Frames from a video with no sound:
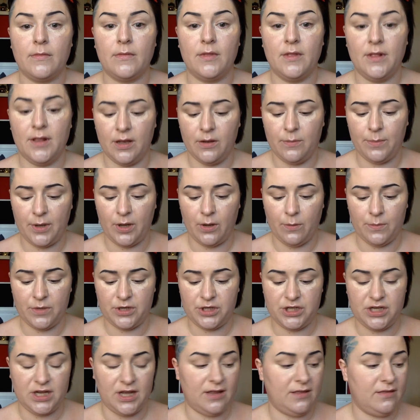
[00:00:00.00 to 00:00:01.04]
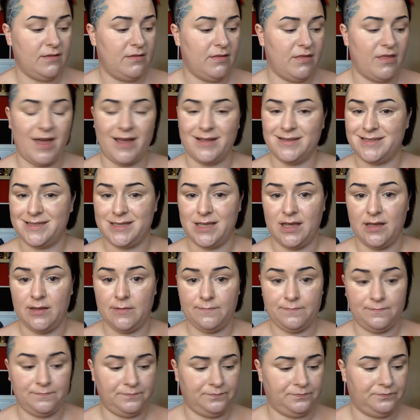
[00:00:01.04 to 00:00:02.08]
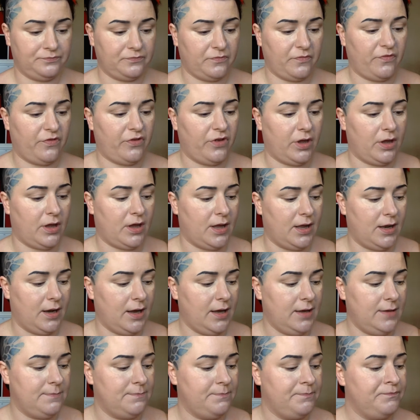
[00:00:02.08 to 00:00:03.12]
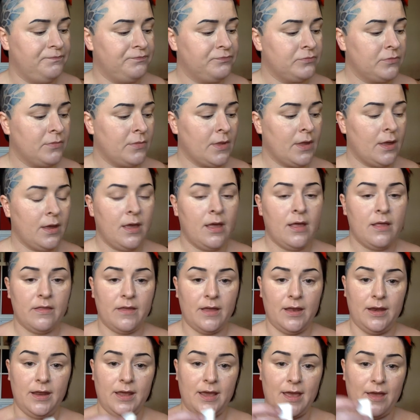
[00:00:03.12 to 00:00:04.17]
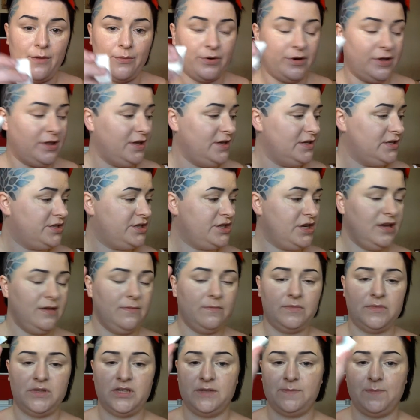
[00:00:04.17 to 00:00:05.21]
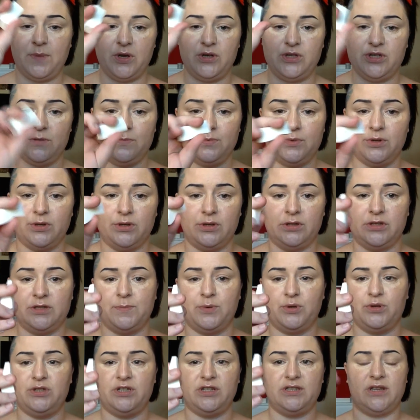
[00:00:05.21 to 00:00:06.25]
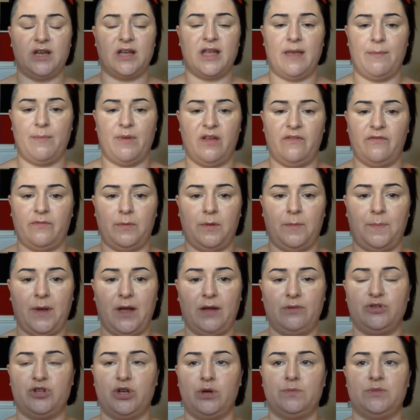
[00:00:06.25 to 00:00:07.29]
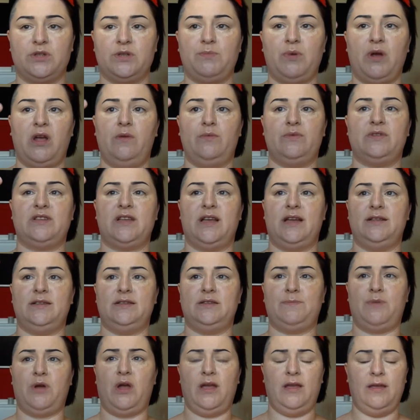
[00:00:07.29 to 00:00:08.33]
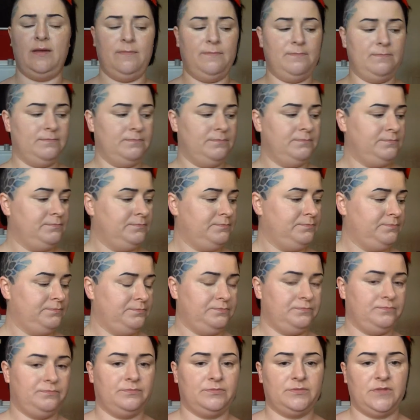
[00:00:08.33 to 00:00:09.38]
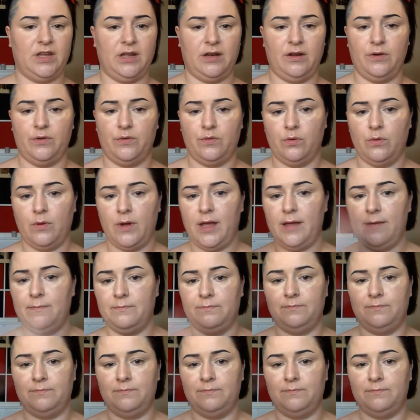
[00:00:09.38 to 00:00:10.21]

A little bit on my chin. That's it for highlight. Then you get one of these cheap disposable sponges. I get mine from the pound shop. Spray it, set and spray. Get it all wet.